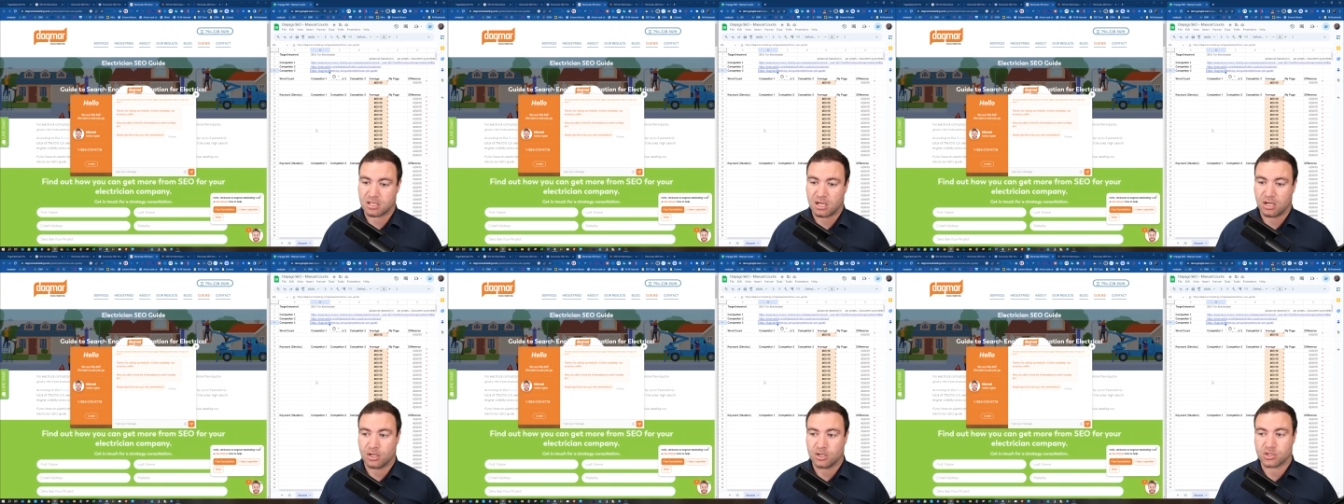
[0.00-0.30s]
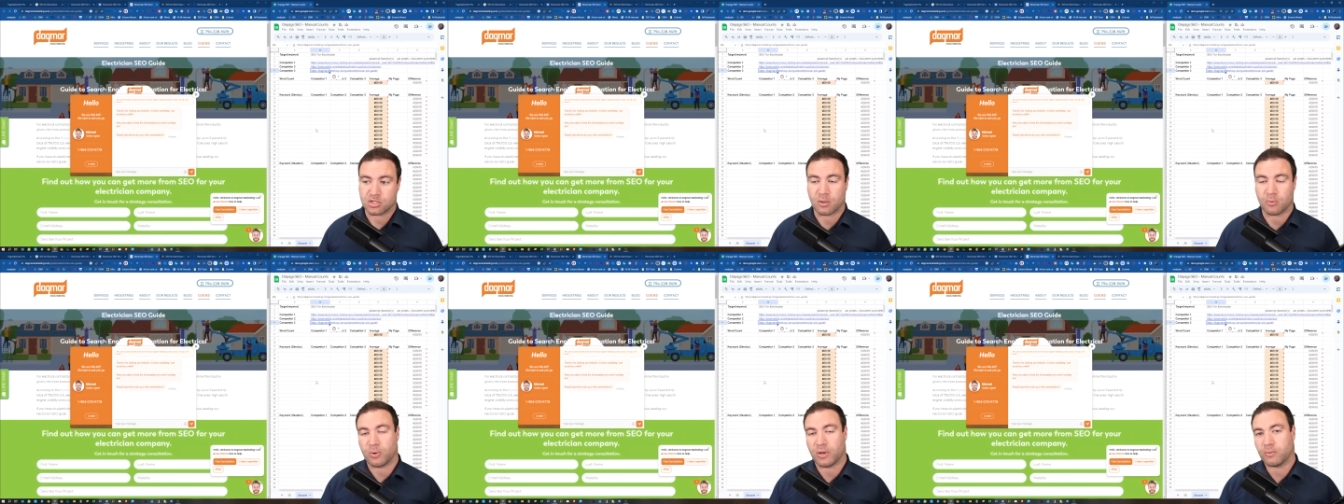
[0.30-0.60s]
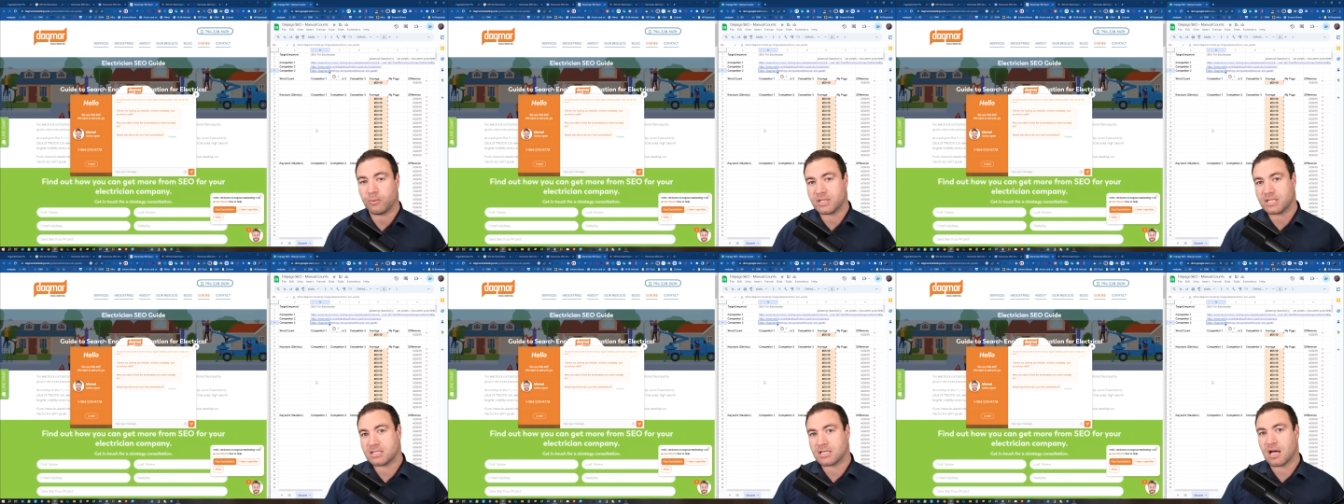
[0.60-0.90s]
So when we
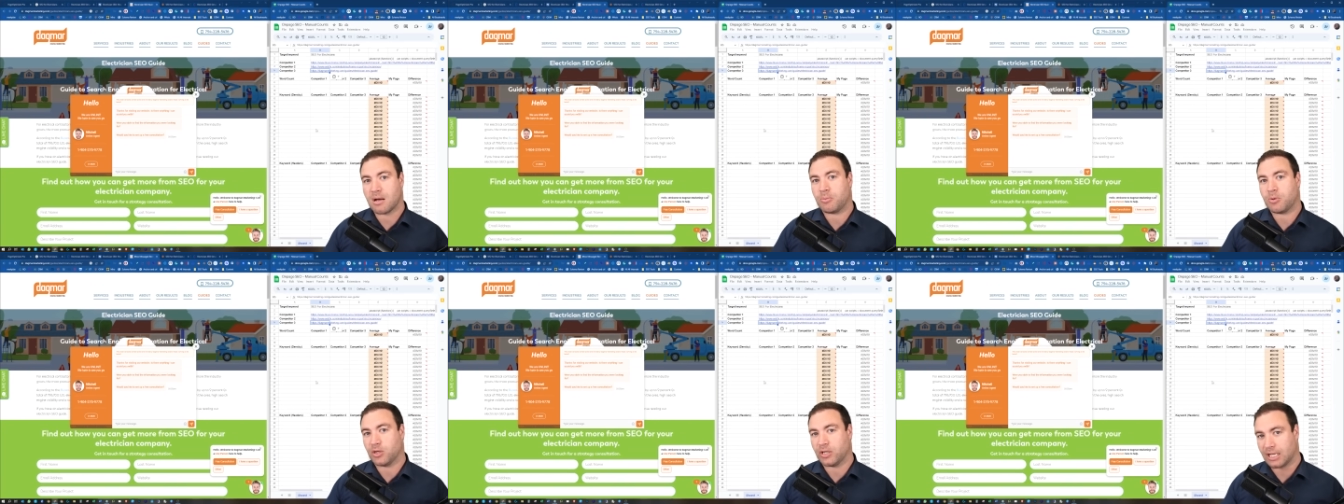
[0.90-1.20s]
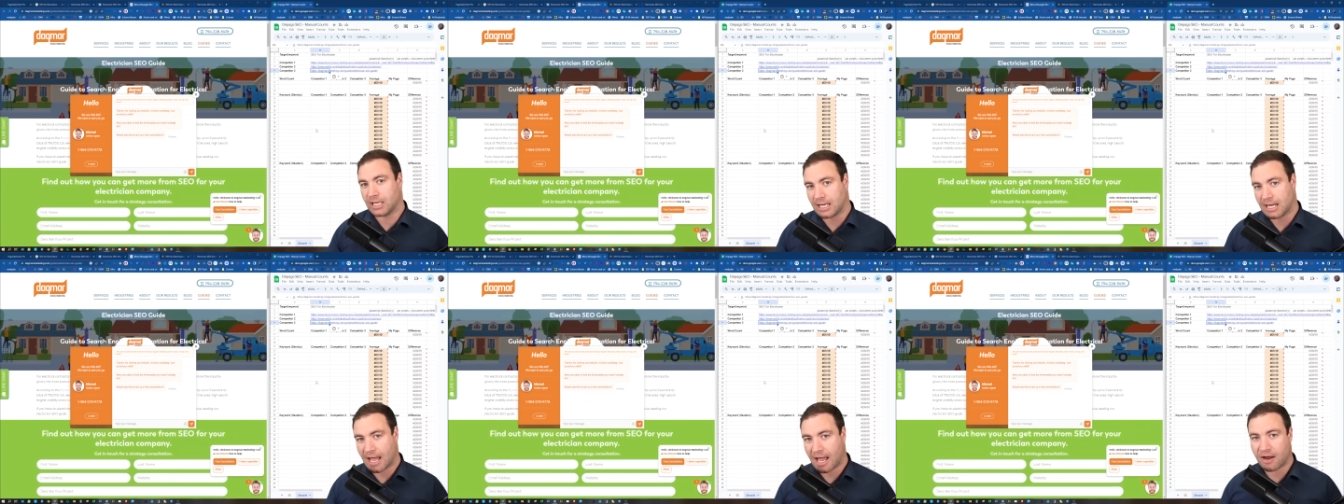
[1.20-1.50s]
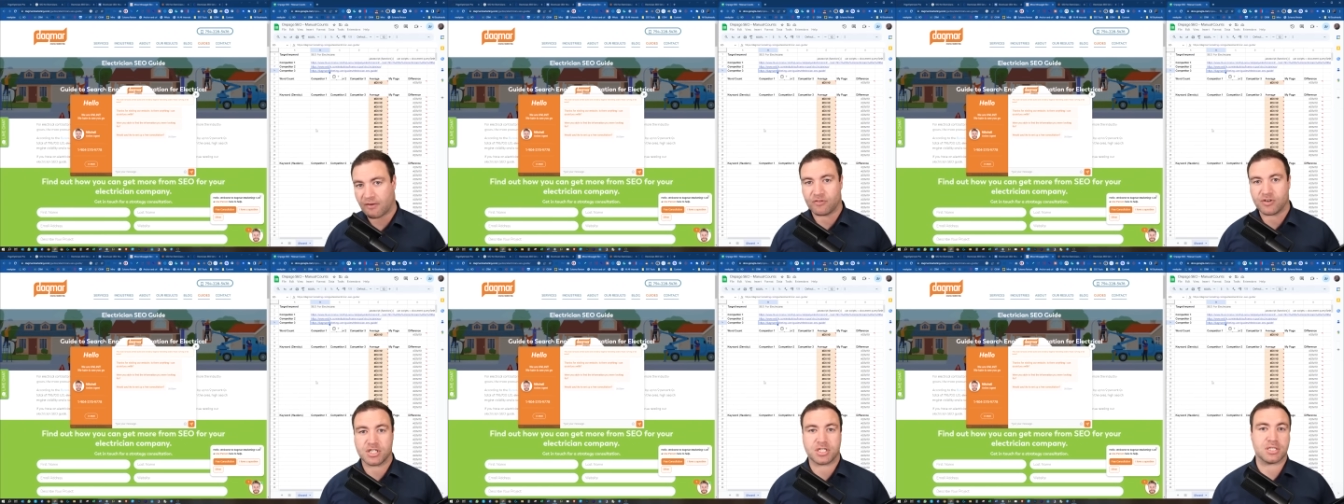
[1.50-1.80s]
start pulling in
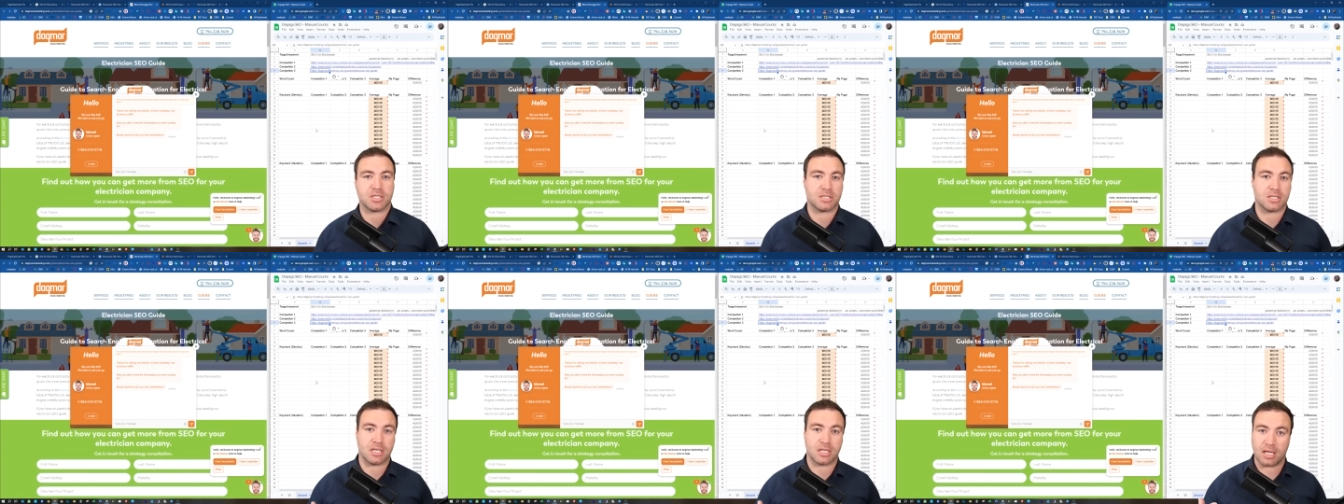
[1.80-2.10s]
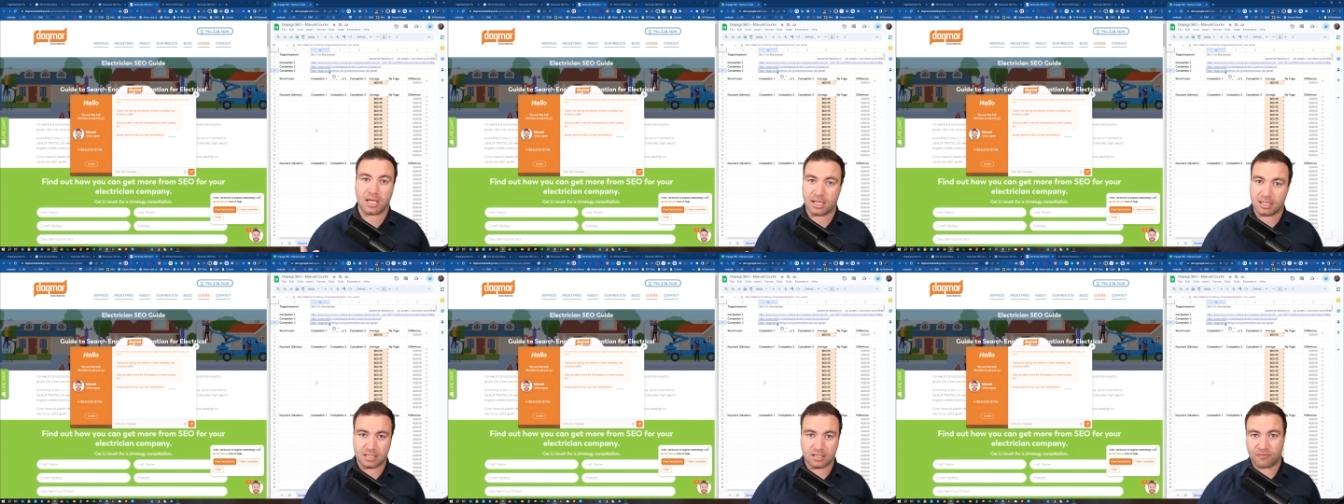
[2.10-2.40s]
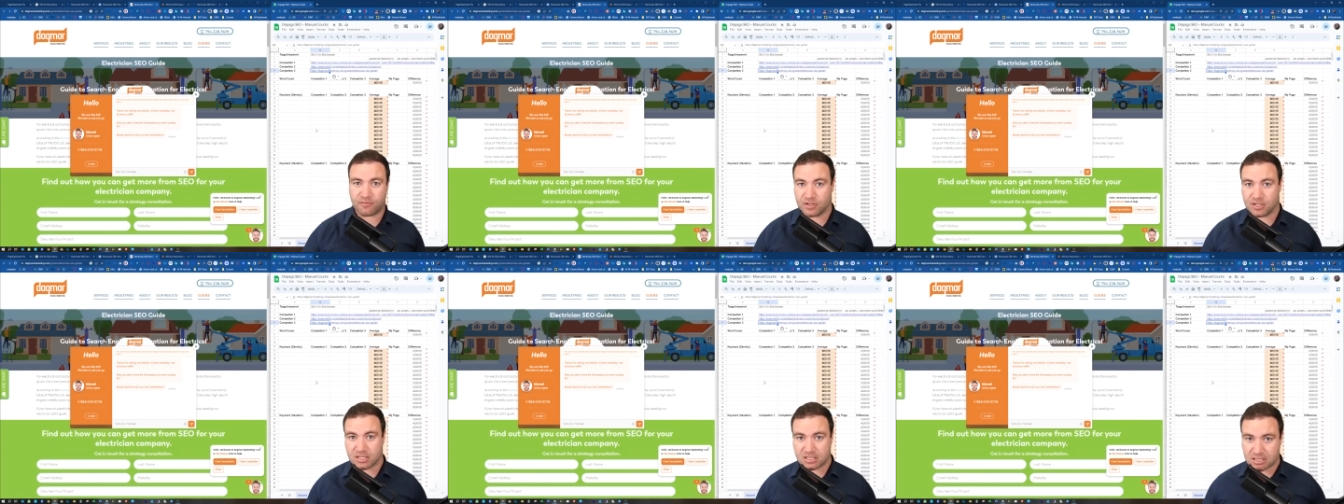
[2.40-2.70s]
averages and, and
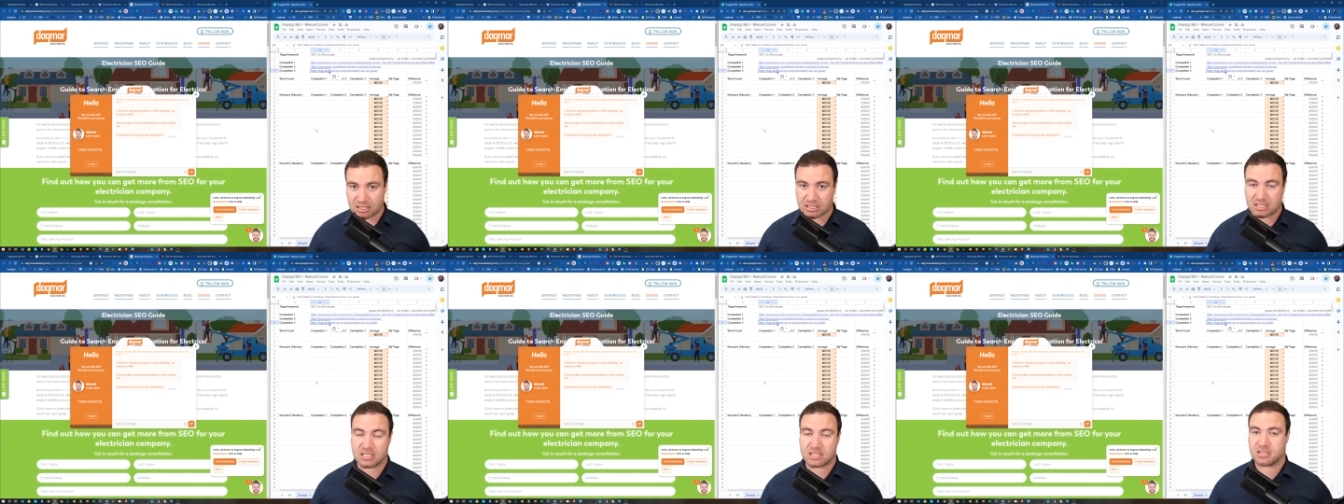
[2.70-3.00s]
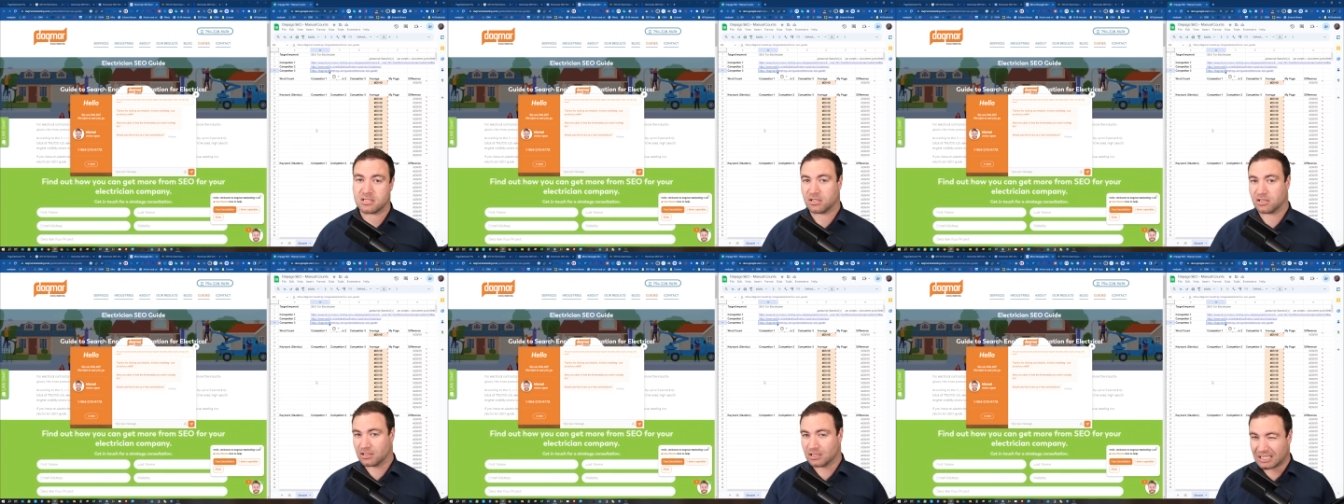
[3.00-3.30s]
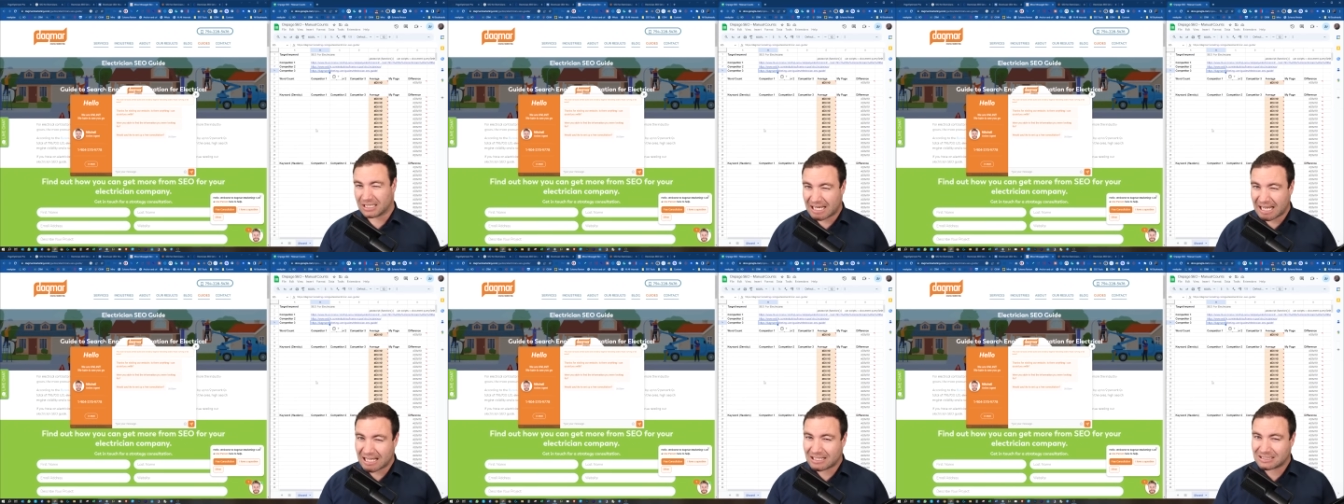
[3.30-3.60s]
different statistical
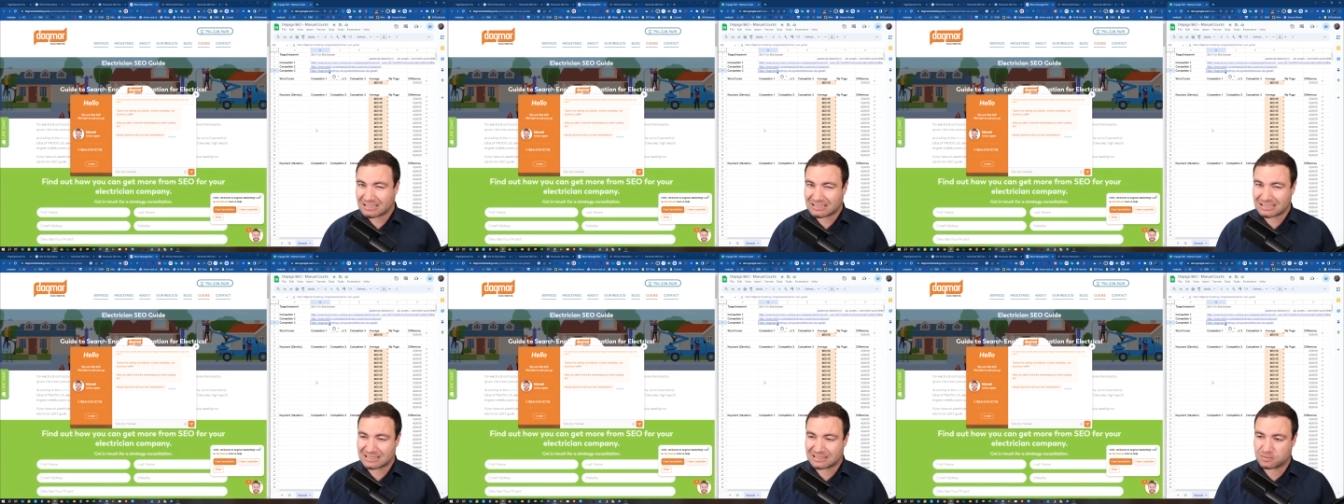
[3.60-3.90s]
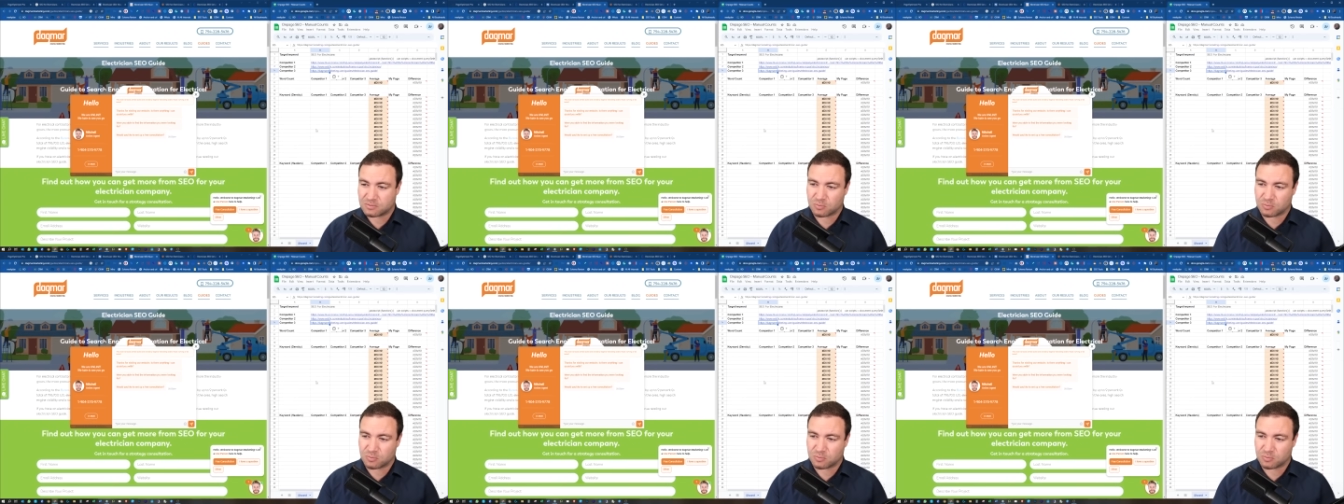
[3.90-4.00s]
analysis,